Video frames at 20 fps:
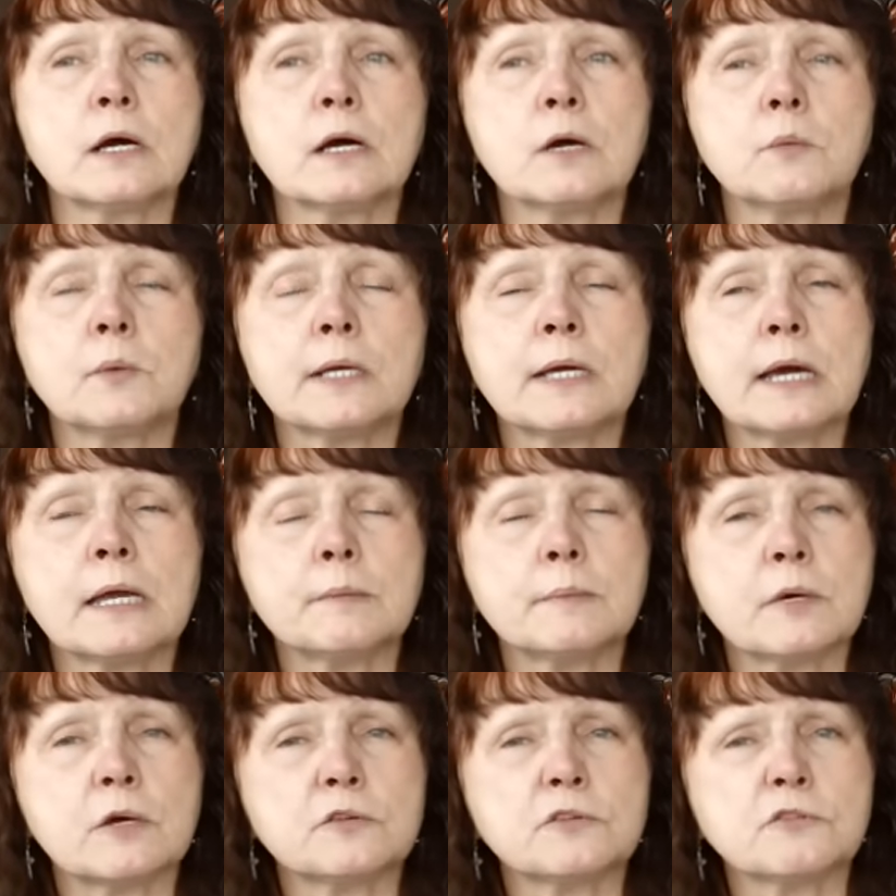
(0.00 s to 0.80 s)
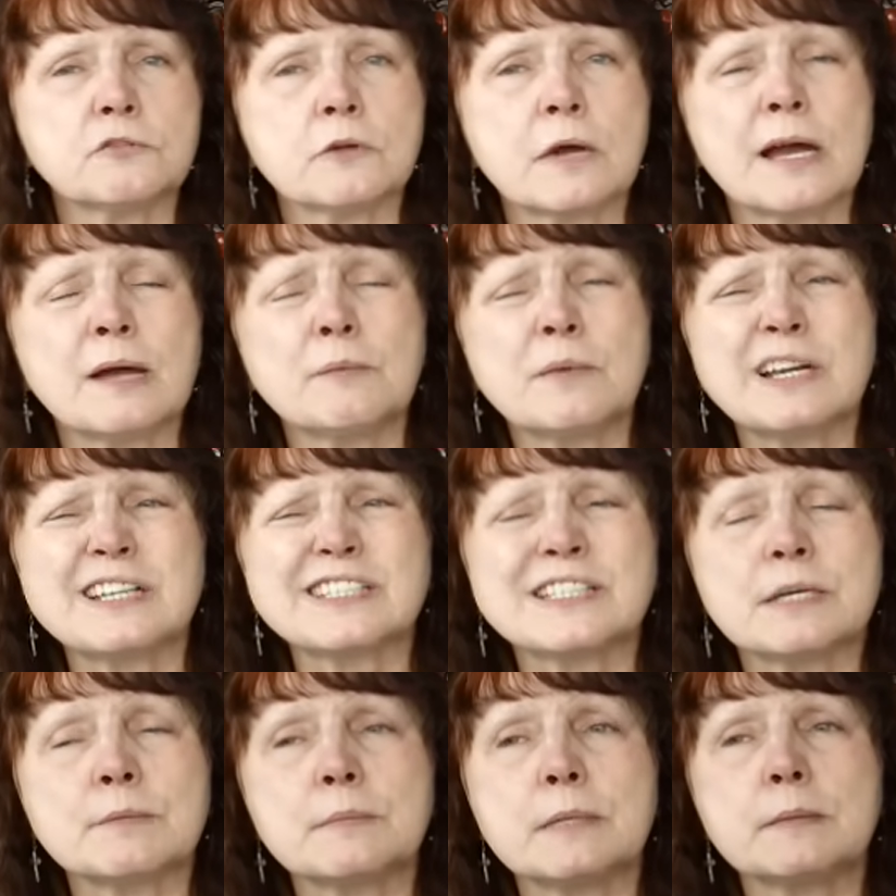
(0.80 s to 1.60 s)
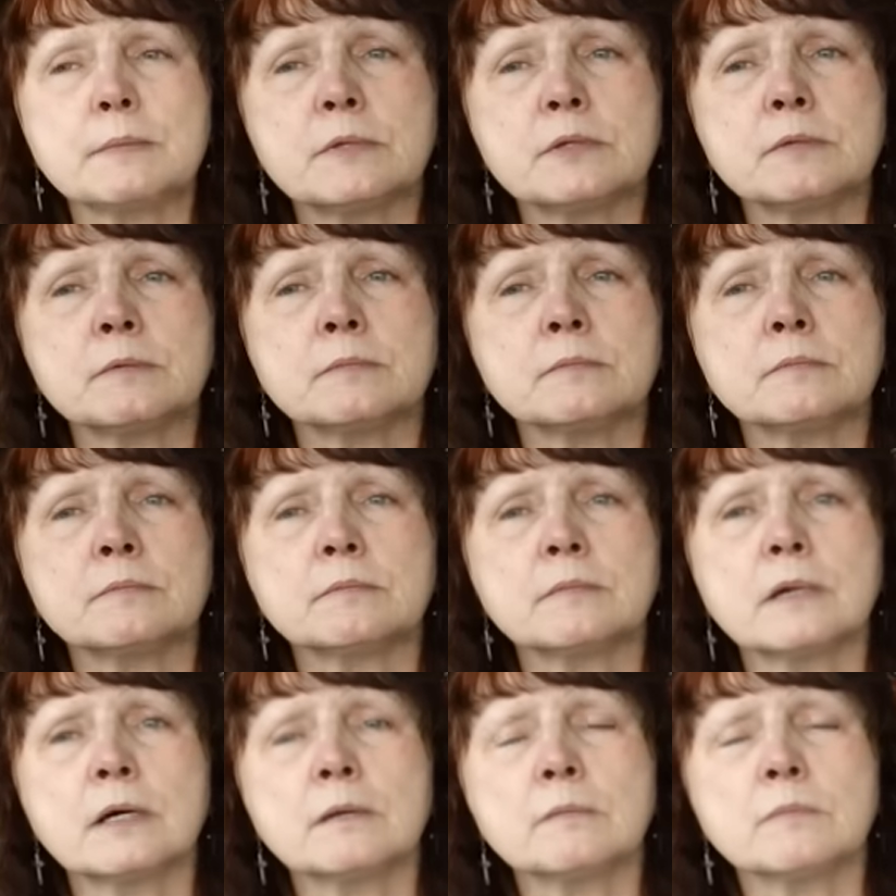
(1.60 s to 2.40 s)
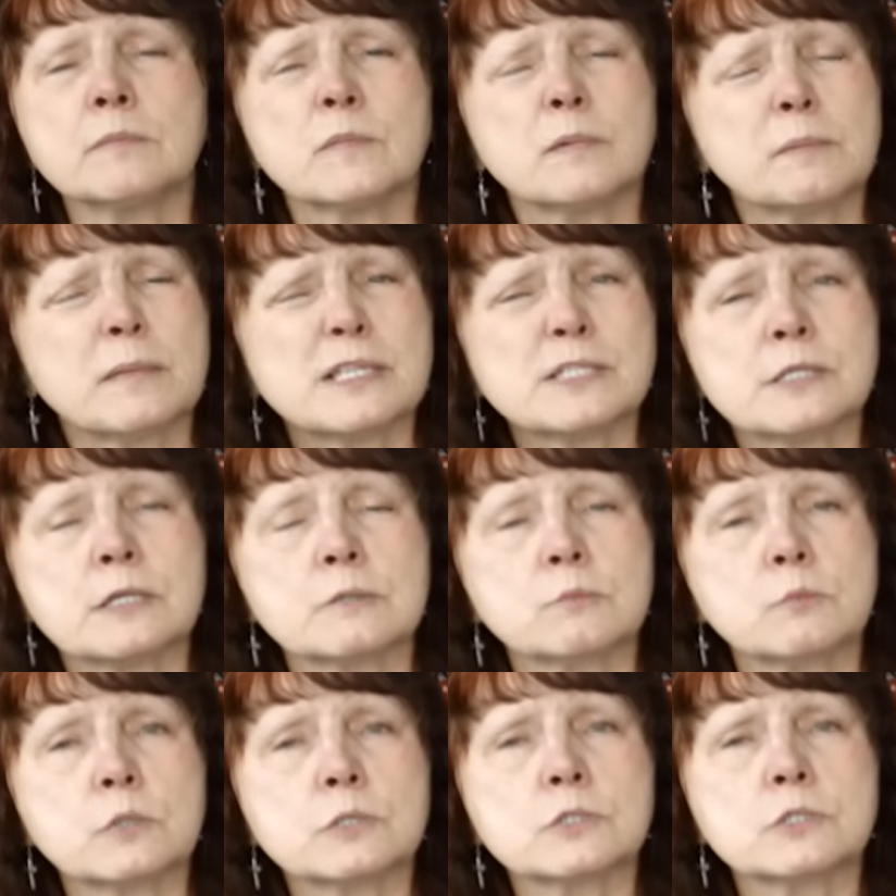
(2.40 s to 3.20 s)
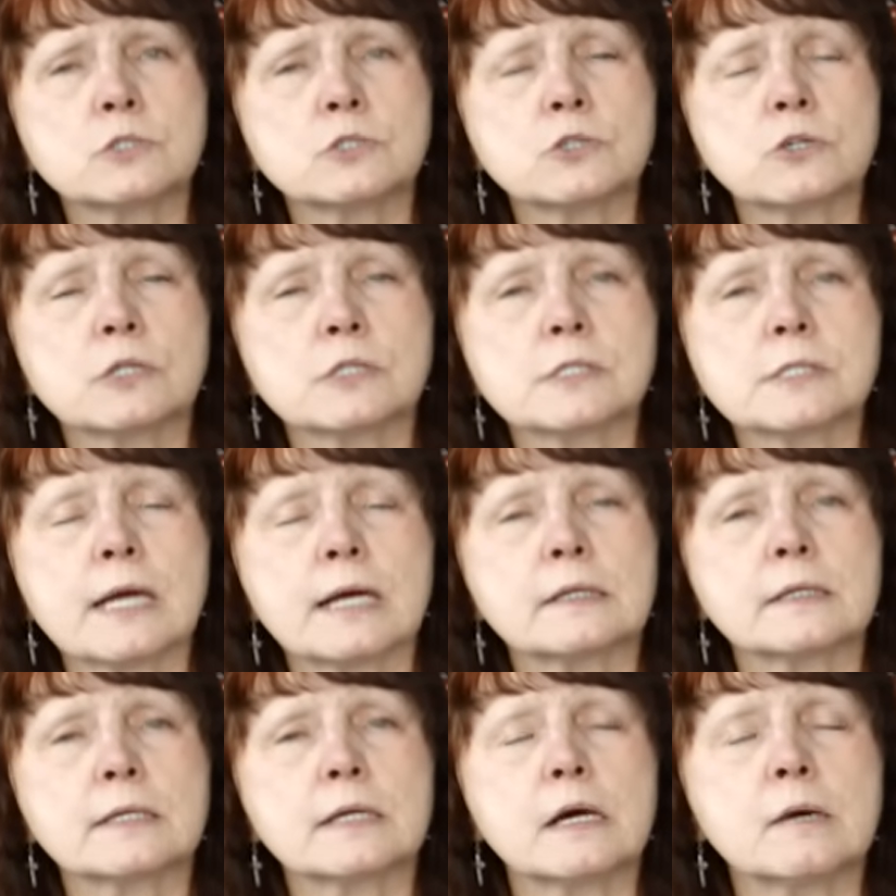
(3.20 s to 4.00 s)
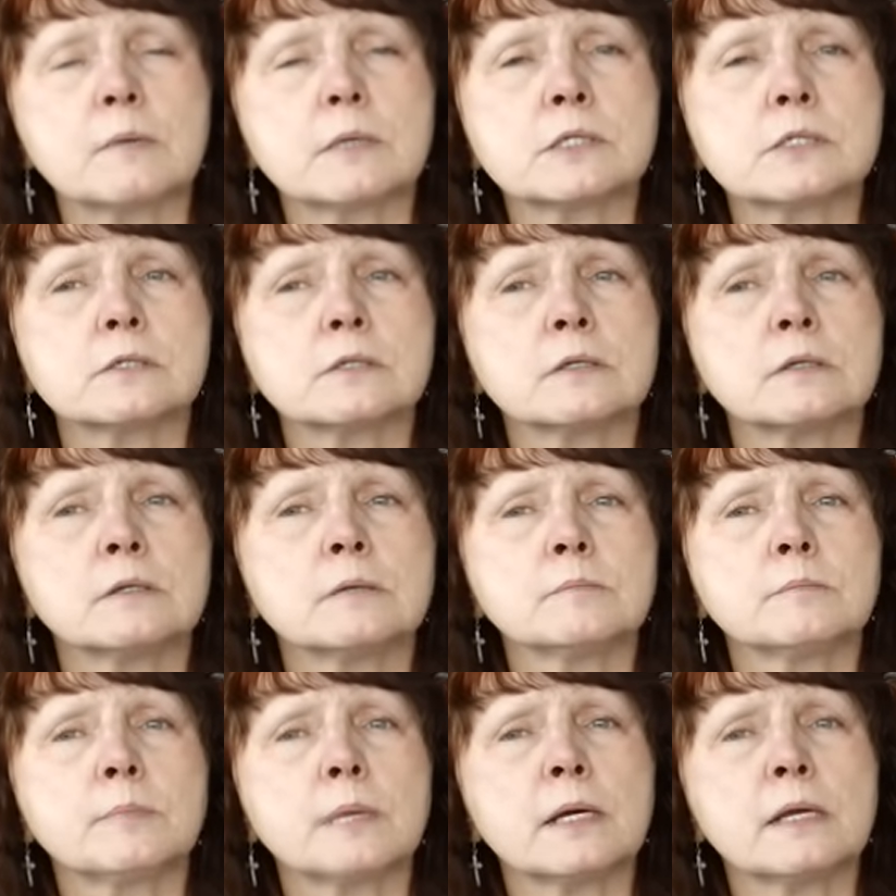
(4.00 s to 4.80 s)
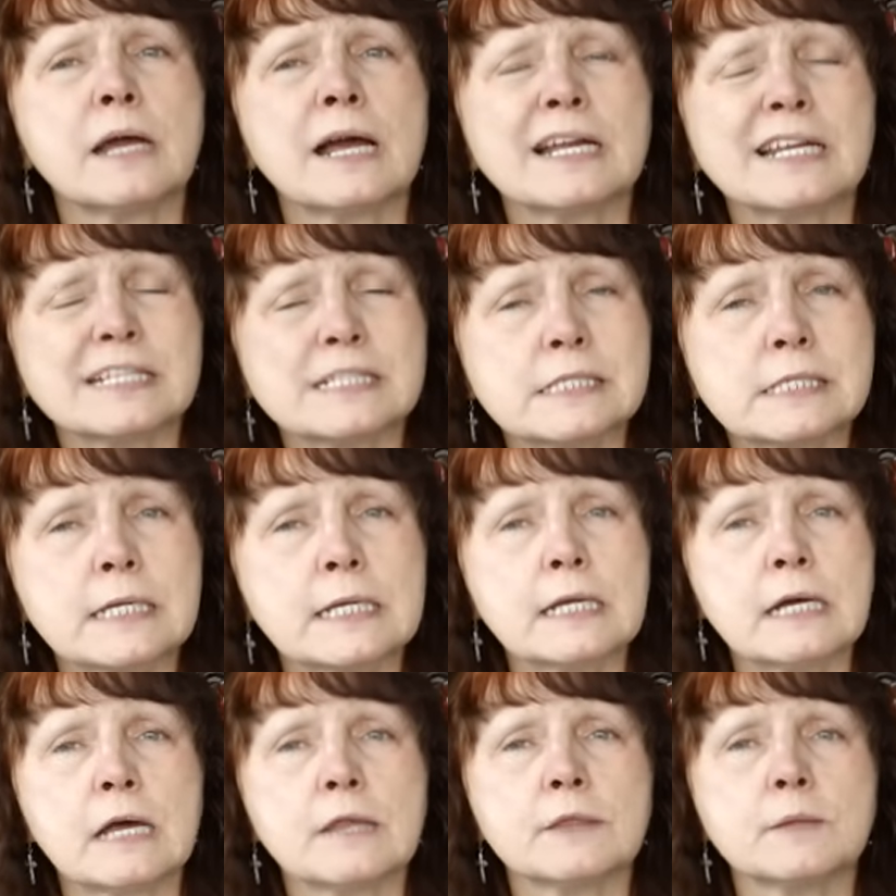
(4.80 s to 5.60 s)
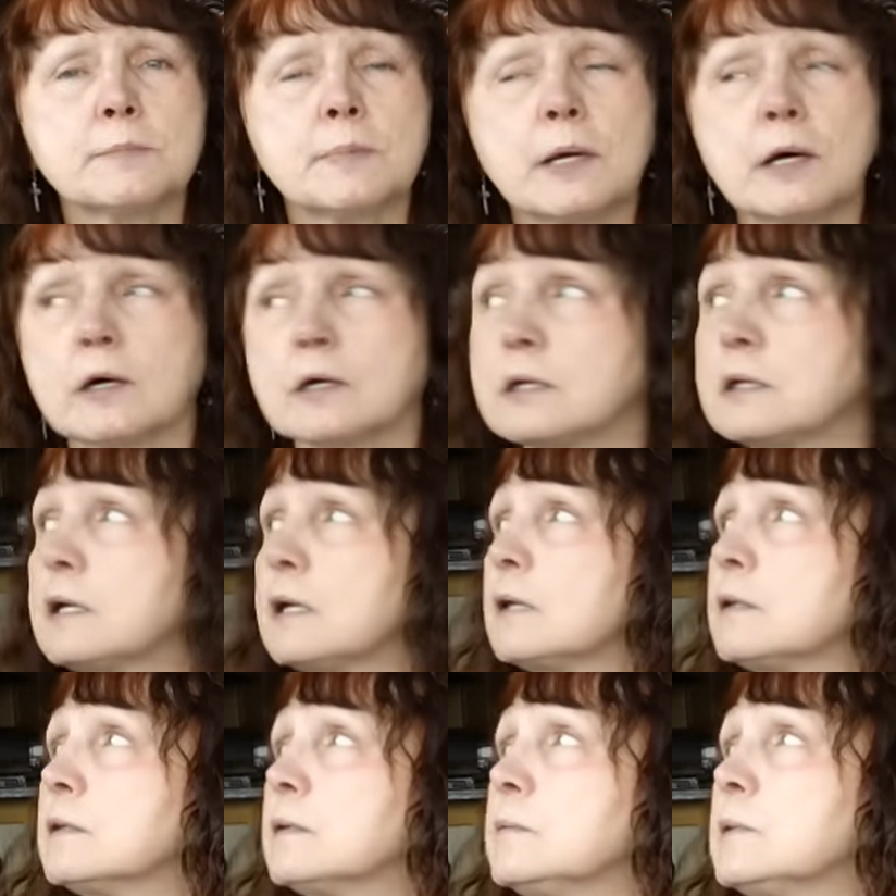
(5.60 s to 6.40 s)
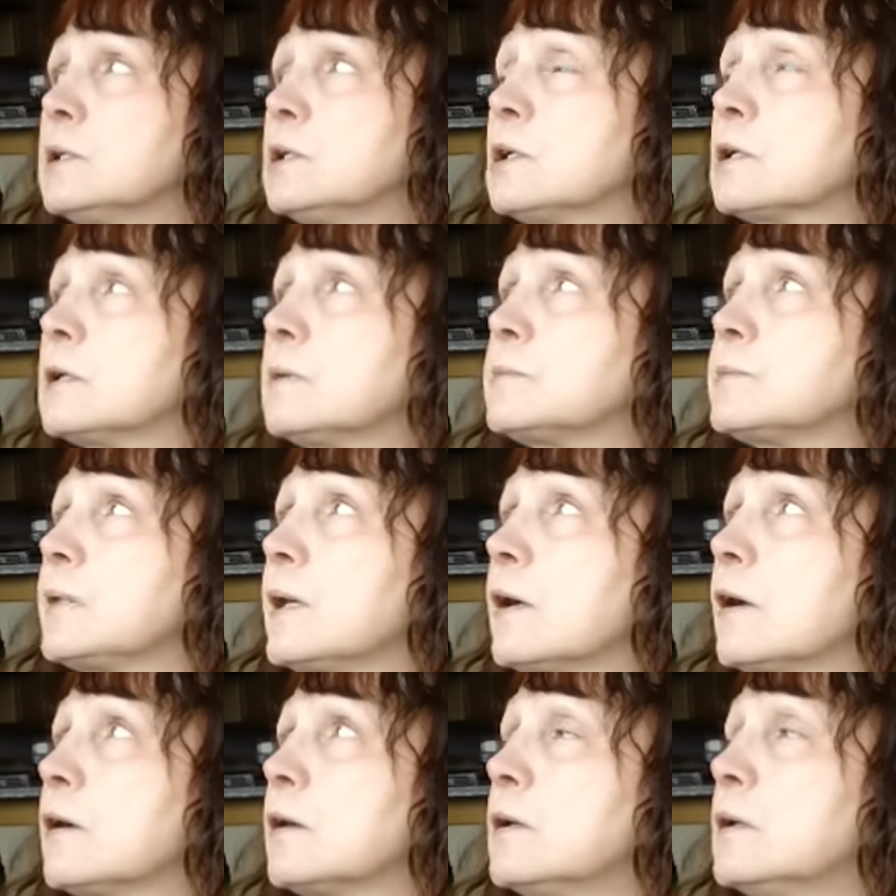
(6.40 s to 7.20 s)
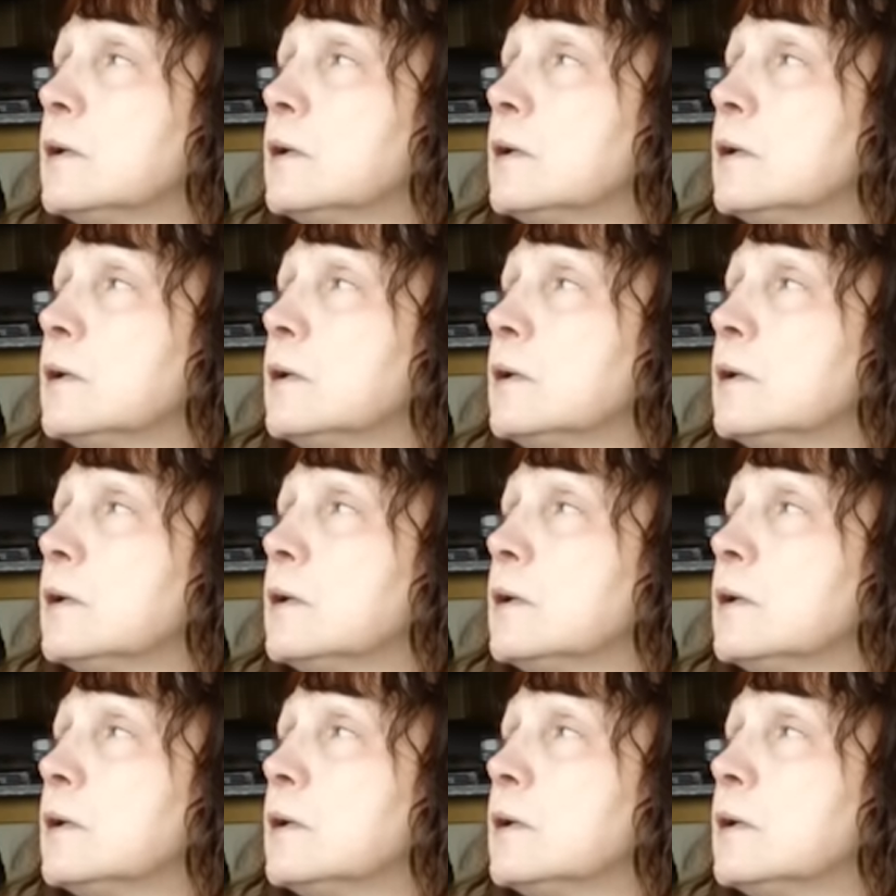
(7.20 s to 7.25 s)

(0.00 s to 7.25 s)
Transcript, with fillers: Uh, we got about, th I want to say maybe, uh, well, my son wasn't sure exactly how much, but I could see on the balcony. Let me look up there.